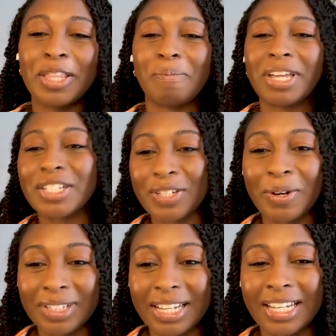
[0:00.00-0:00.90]
The
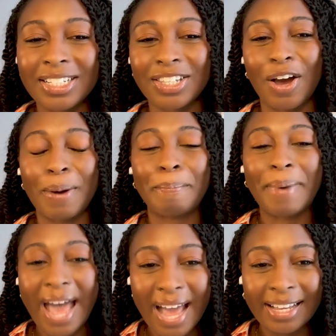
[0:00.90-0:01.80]
Minnesota Lynx are
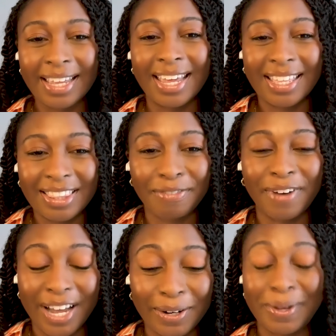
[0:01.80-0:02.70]
back in the
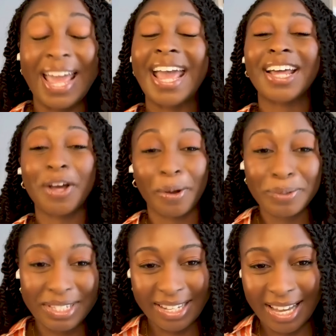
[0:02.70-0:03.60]
final and
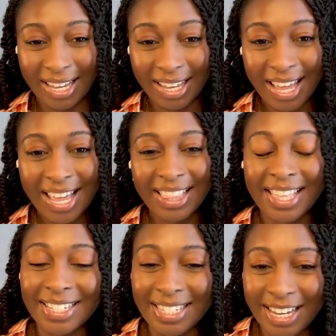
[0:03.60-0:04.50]
hosting
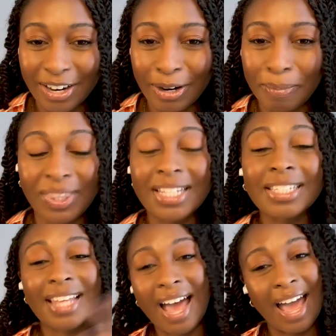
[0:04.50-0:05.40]
this year, but this
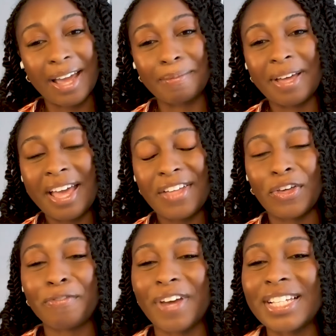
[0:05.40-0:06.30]
time
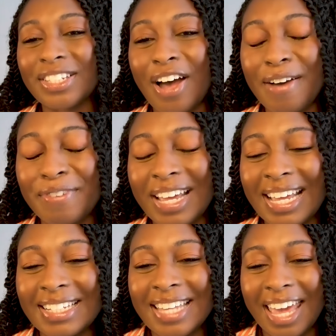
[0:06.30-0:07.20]
they'll face off
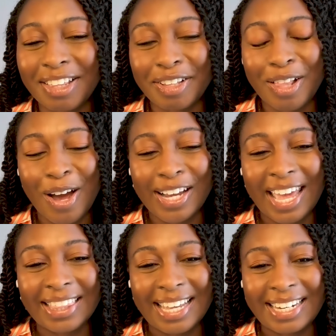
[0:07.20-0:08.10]
against Caitlin Clark
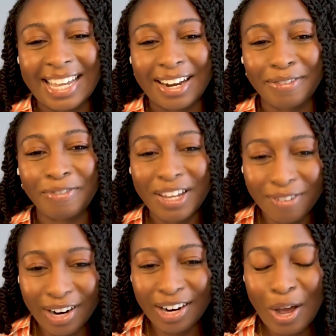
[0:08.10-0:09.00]
and the Indiana
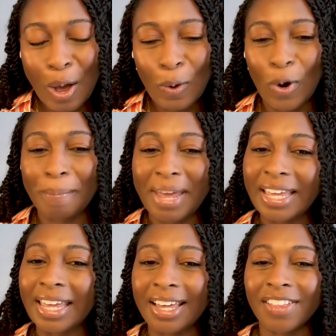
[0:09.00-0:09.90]
Fever, who are
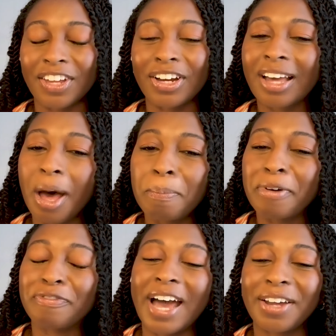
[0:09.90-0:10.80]
making their Cup
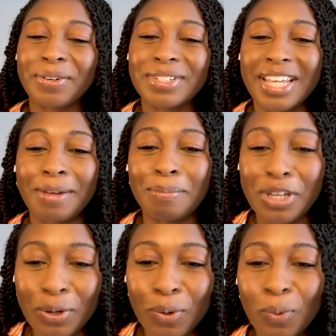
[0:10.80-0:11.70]
final
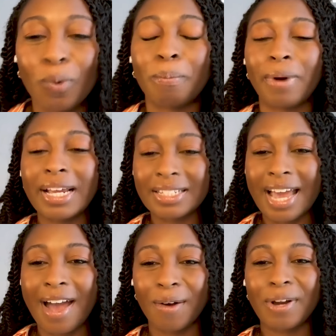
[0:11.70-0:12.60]
debut. We'll break
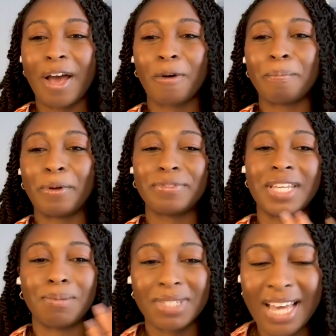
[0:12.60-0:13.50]
down how both
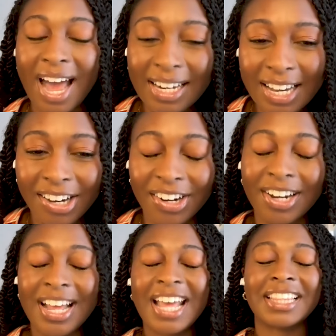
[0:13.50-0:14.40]
teams got here,
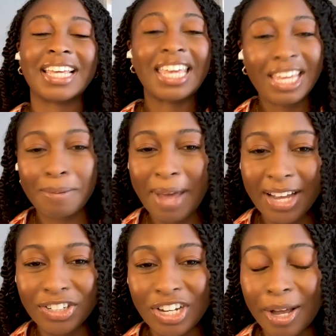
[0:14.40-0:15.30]
the key
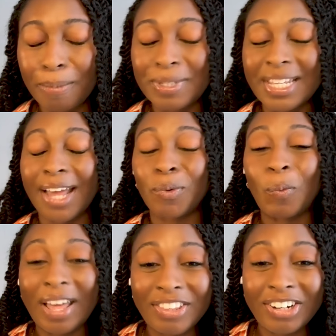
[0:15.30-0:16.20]
matchups, and
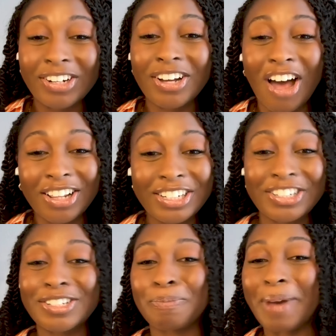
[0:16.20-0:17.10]
whether
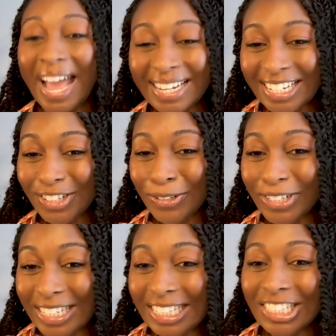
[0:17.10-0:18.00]
Collier's back
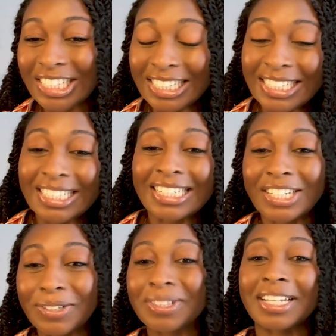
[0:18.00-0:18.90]
injury could
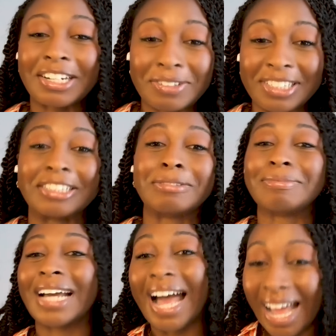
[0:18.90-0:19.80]
tilt the outcome.
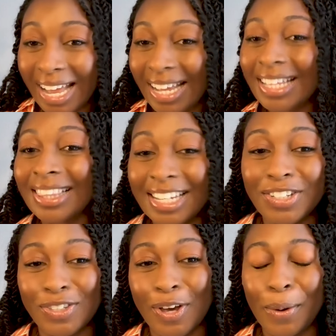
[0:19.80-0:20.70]
I think
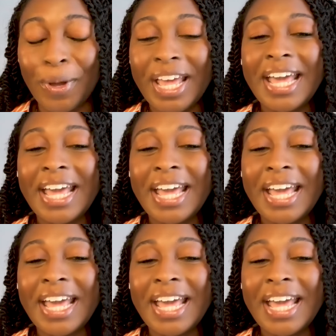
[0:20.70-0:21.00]
so.